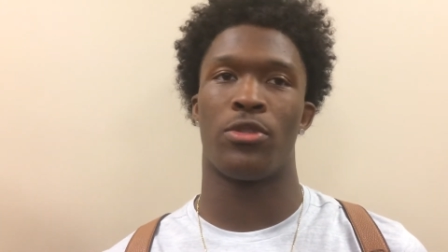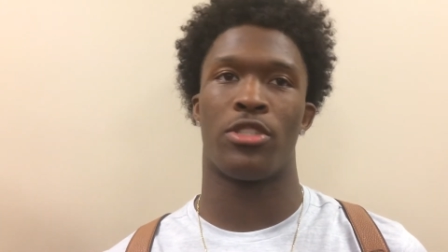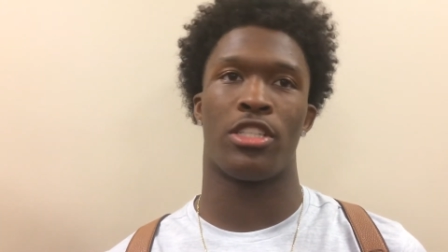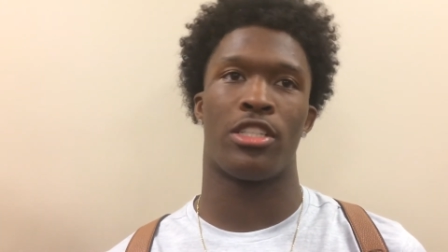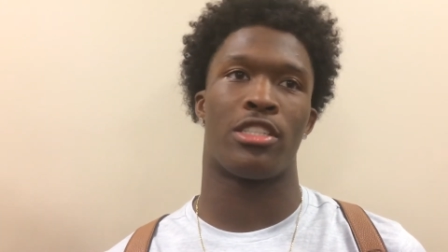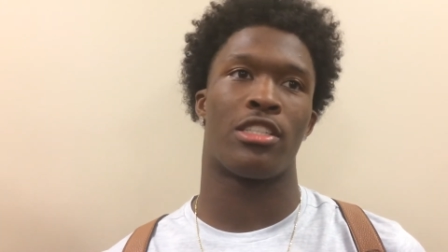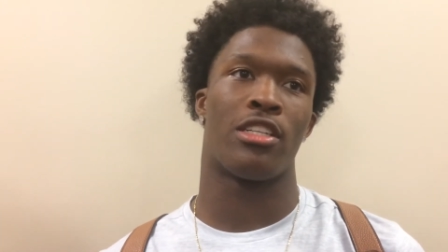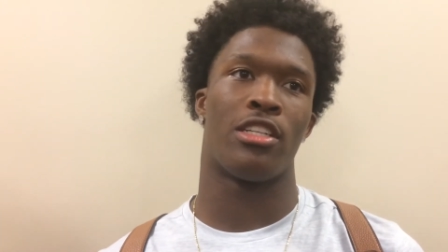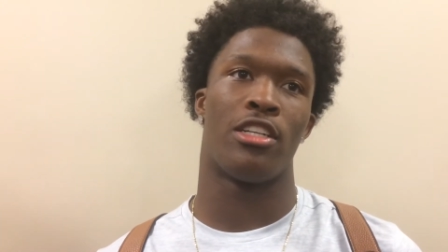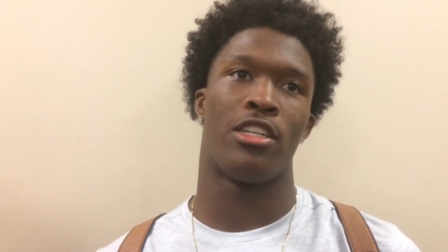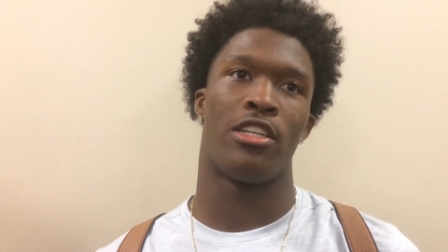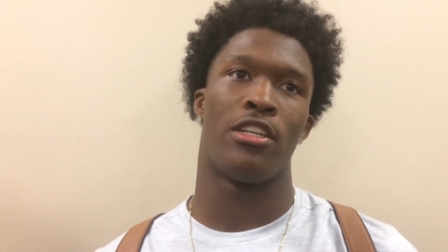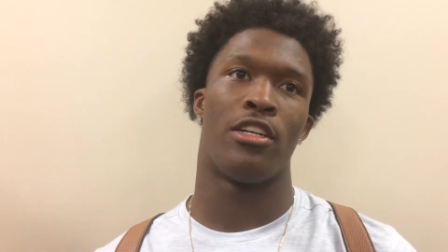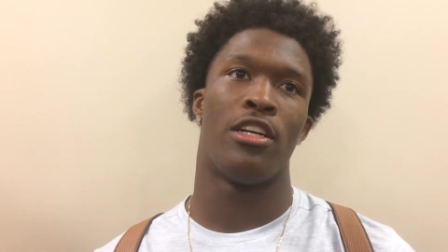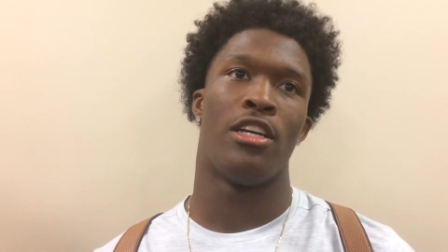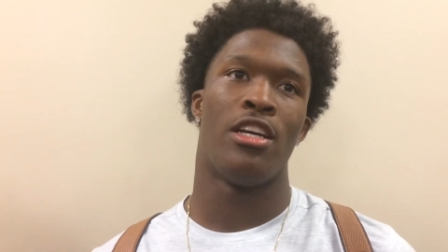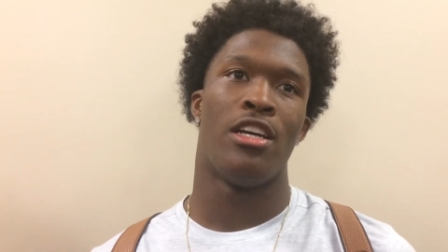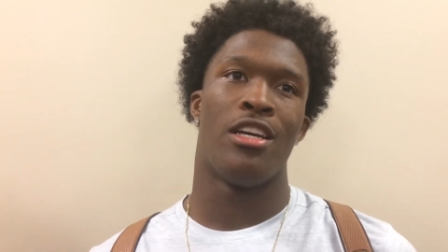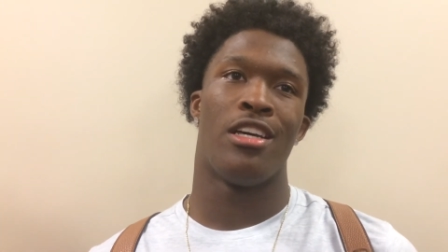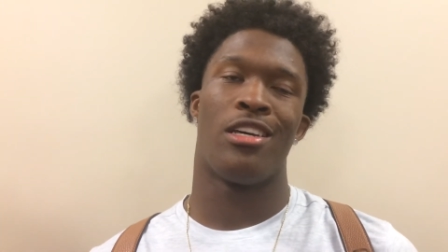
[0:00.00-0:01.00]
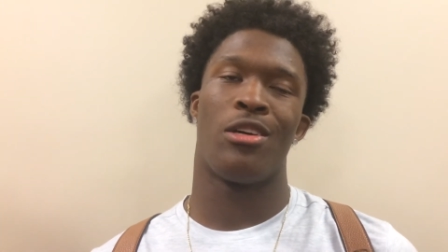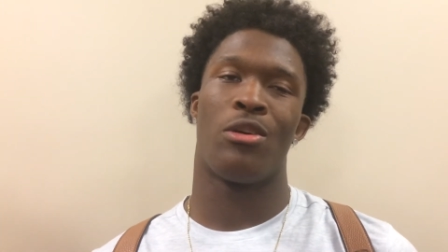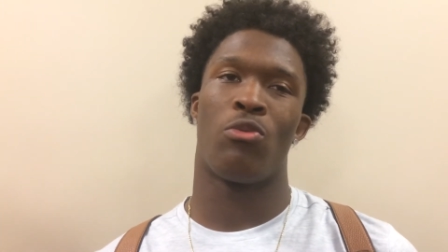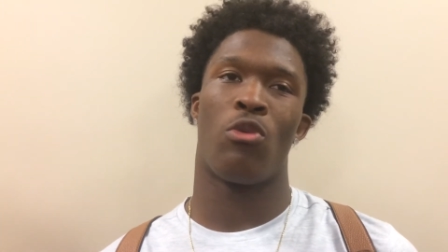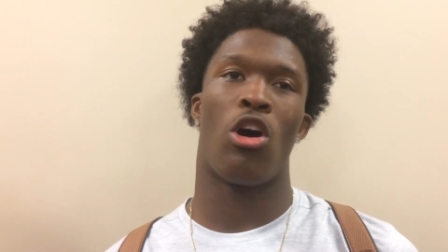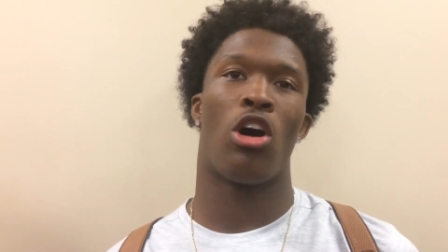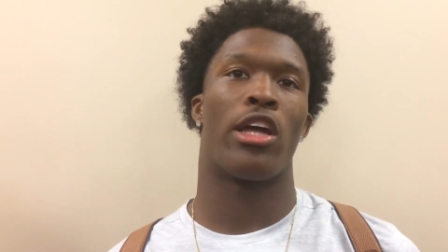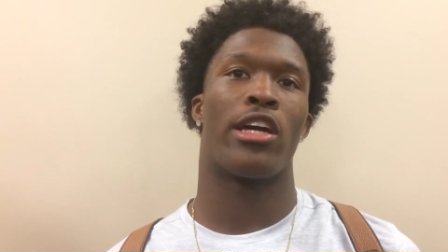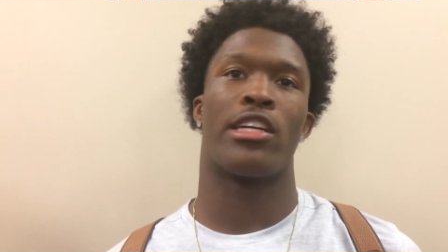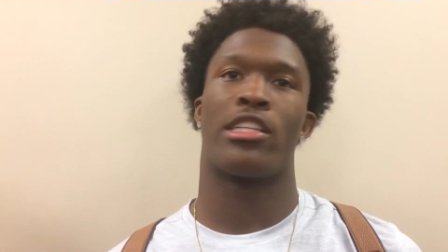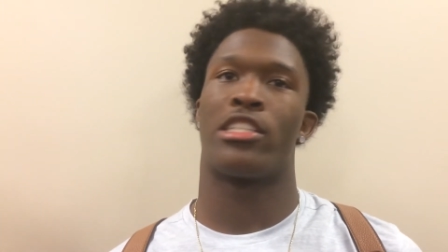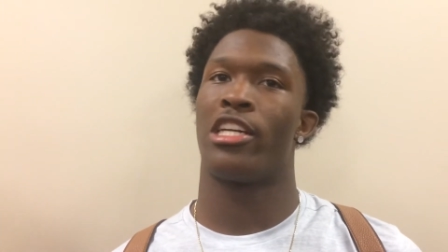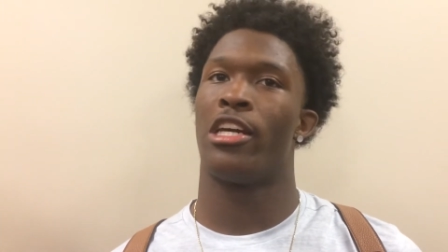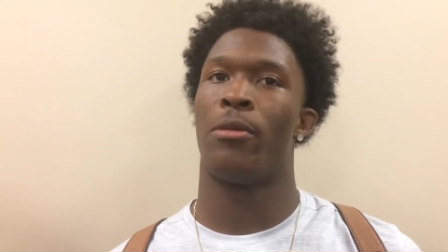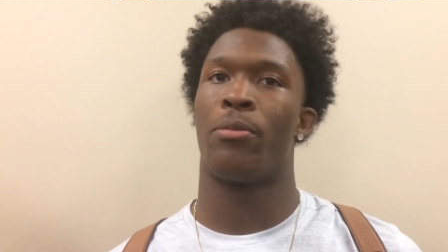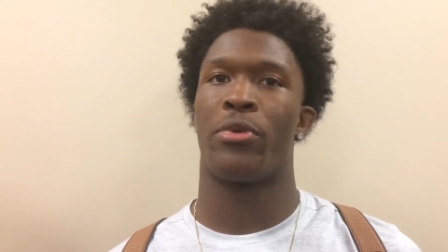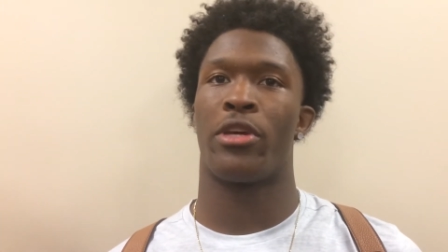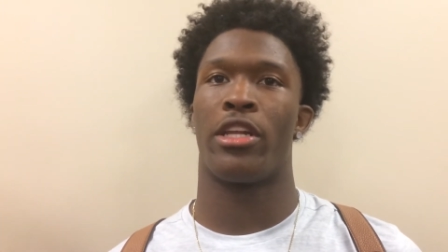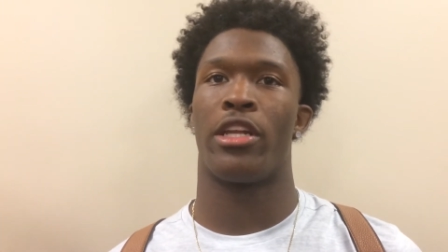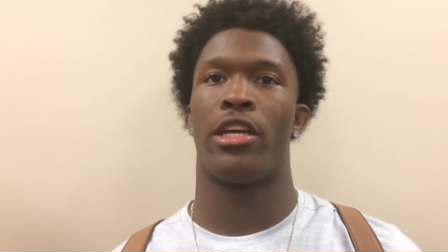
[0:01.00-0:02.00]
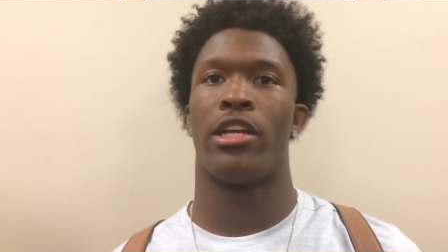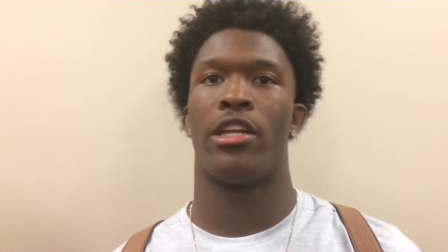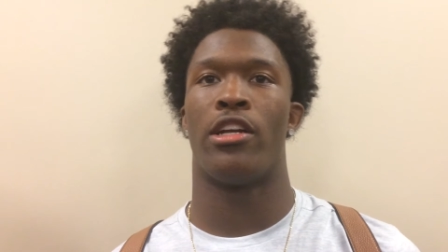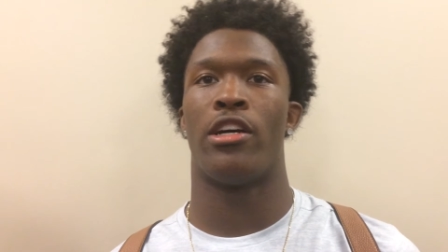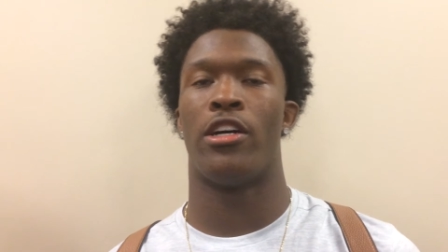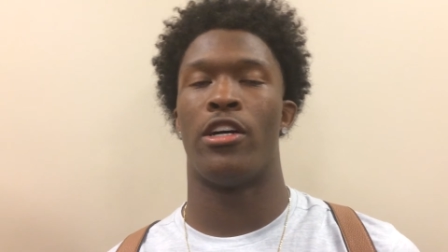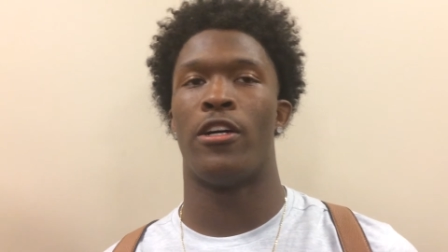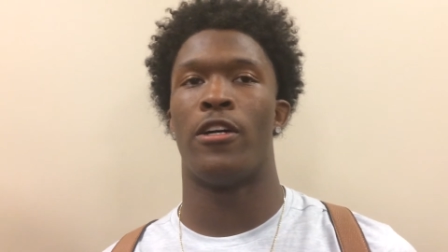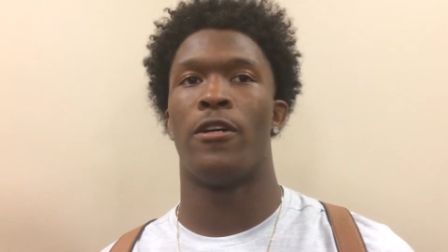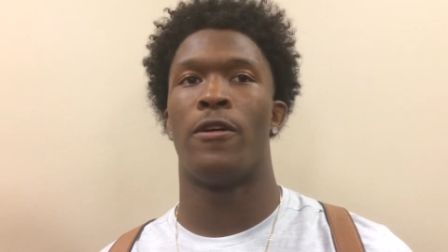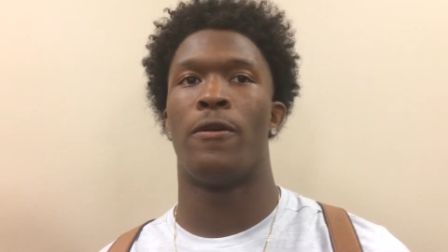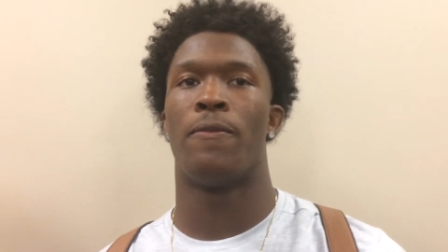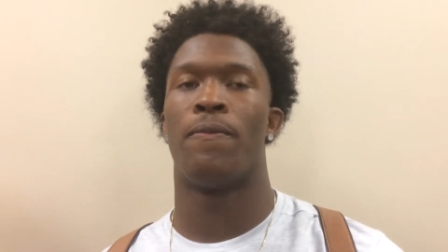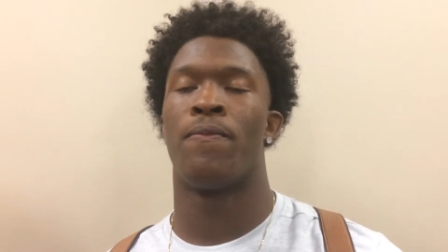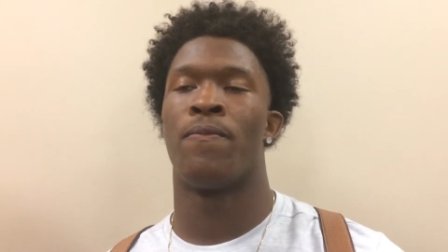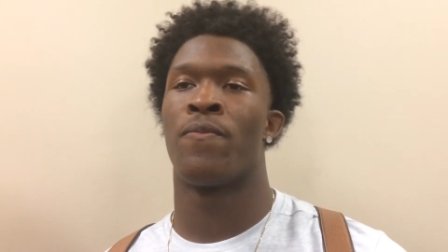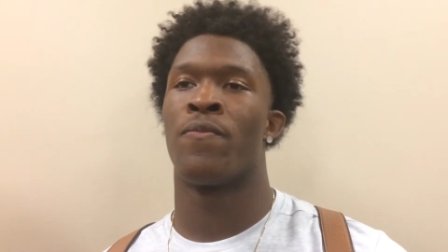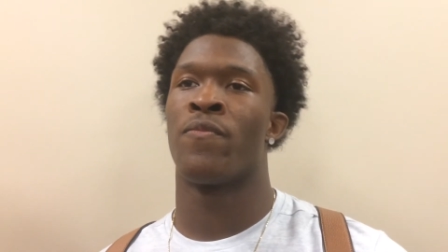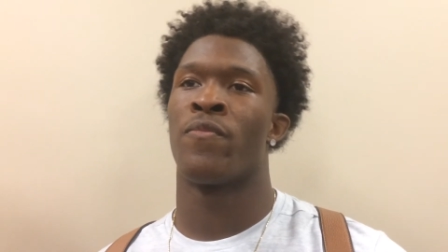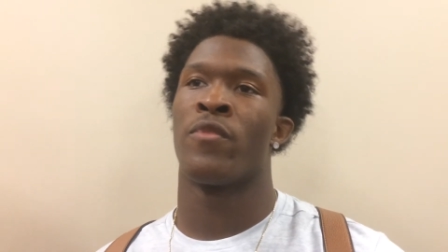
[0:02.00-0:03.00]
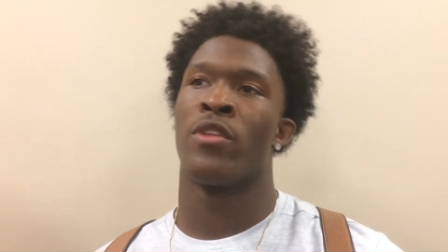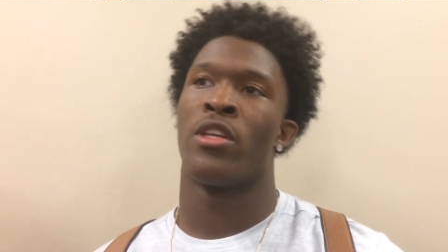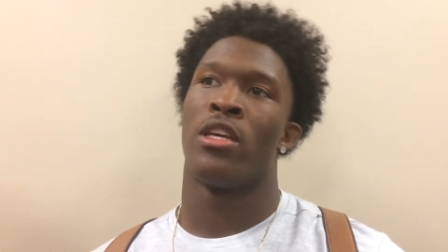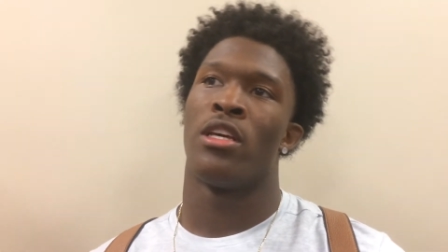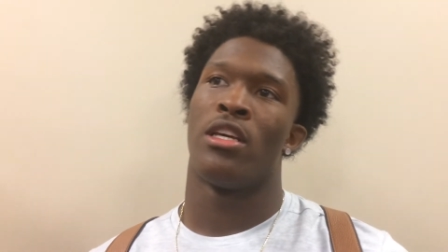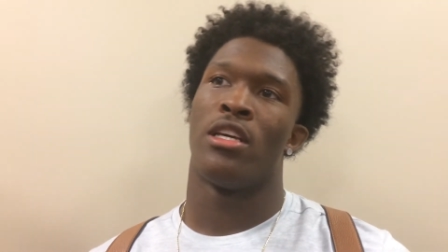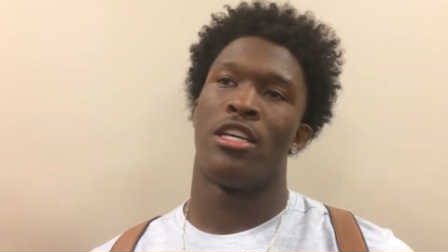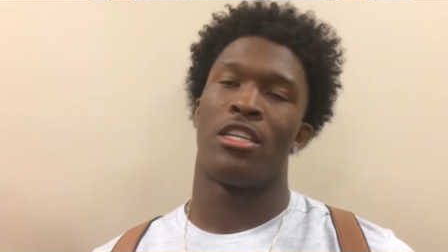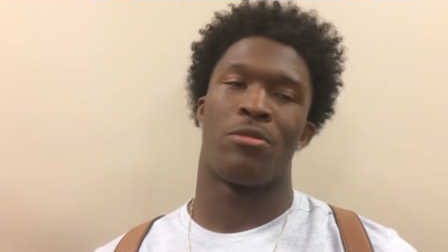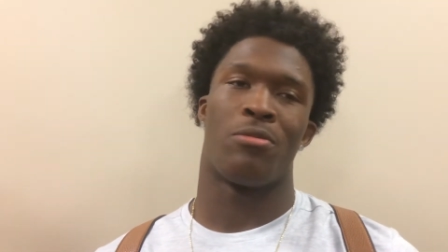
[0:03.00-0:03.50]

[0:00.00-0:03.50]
Just uh, he walked like a champion, and uh,